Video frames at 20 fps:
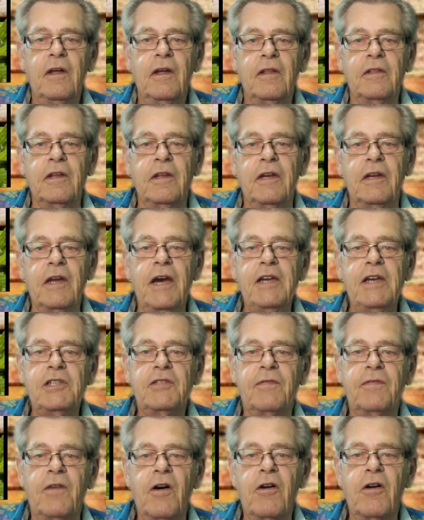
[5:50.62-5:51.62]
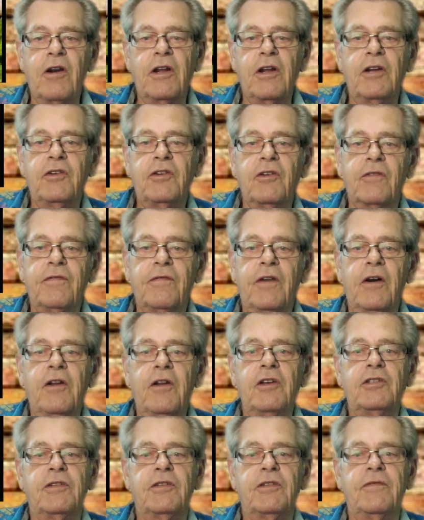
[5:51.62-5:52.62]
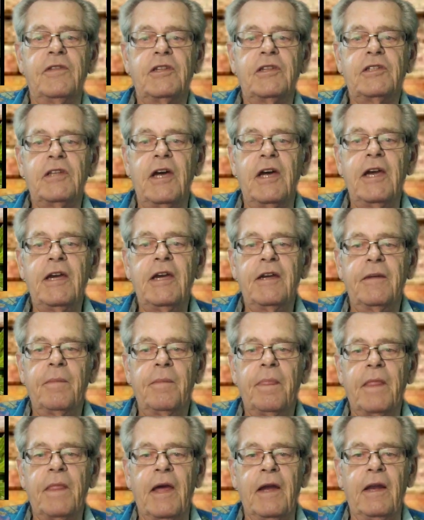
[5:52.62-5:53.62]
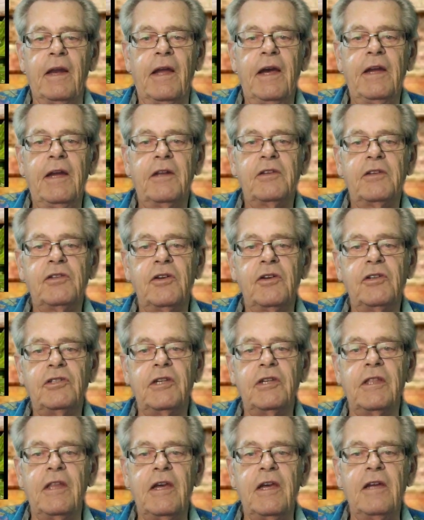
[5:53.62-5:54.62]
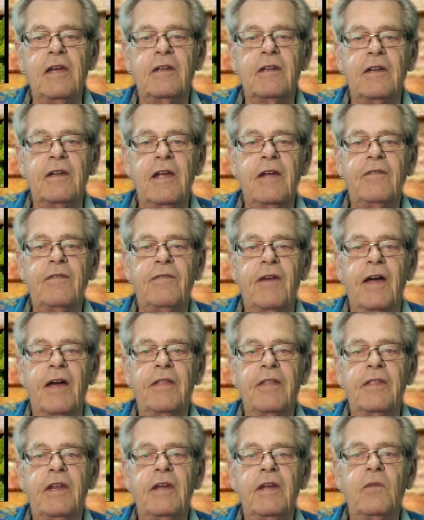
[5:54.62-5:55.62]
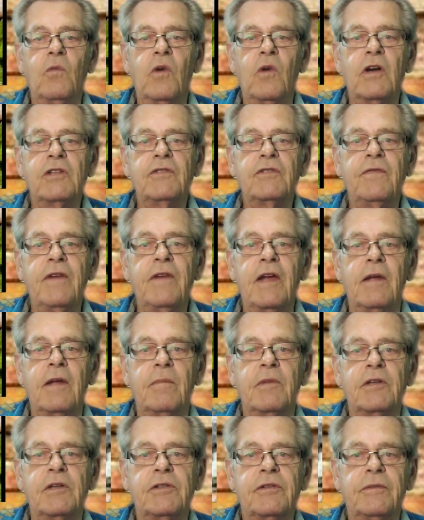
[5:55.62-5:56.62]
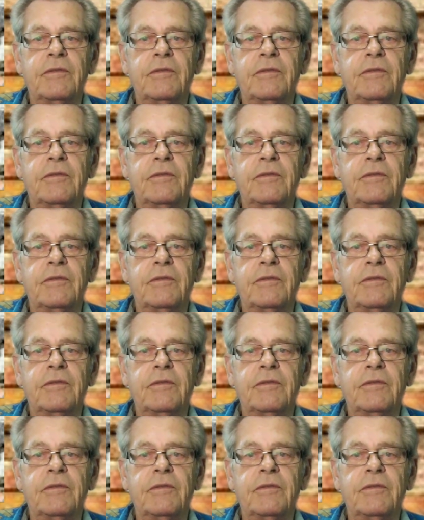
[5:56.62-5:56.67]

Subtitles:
The dazed foreigner took photos of the snake, and later, searching the internet, found that it was venomous.